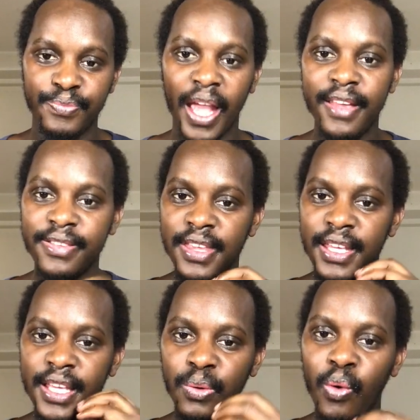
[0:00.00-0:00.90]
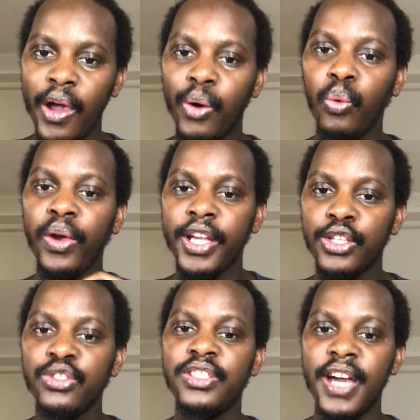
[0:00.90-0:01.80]
I think we are quick
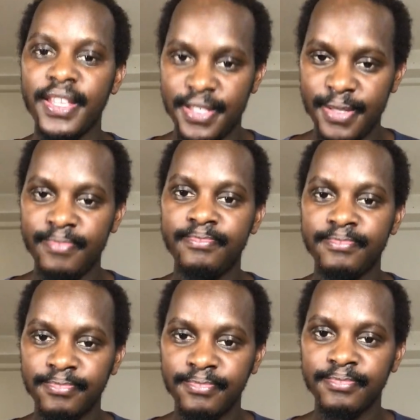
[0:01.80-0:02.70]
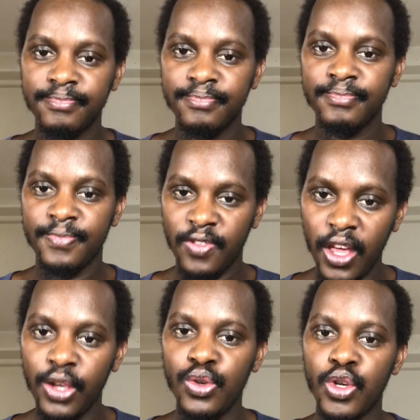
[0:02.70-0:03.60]
to judge.
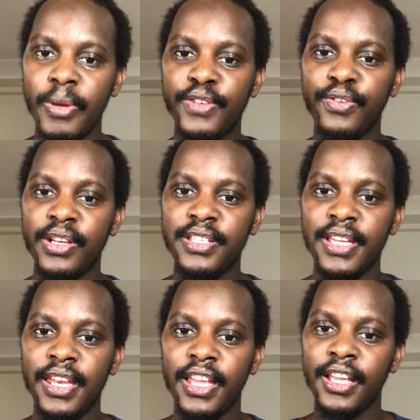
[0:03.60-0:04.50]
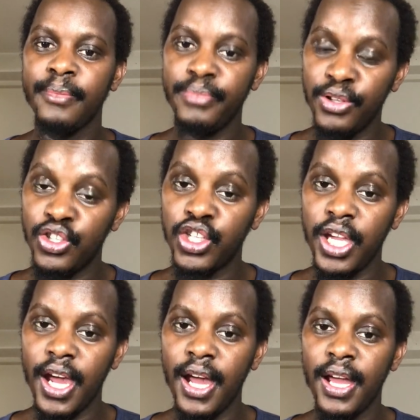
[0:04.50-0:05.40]
Thank you so much for listening. Please
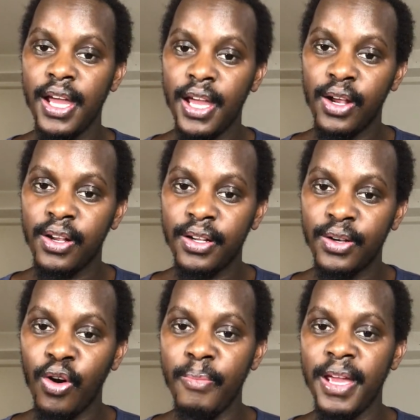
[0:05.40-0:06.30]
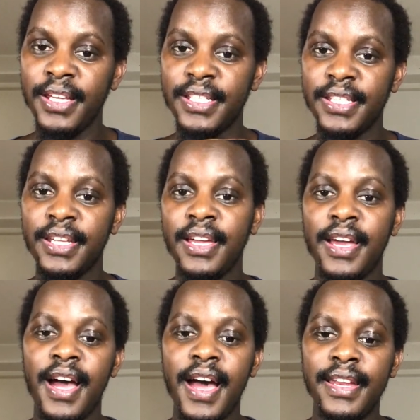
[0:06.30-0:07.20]
share, comment,
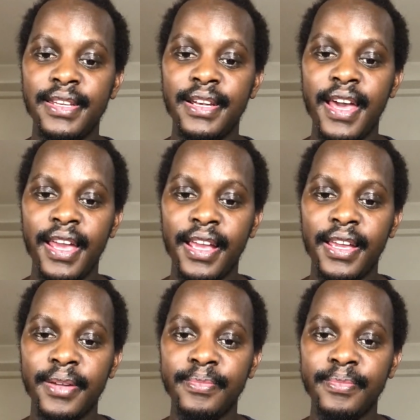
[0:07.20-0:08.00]
and like.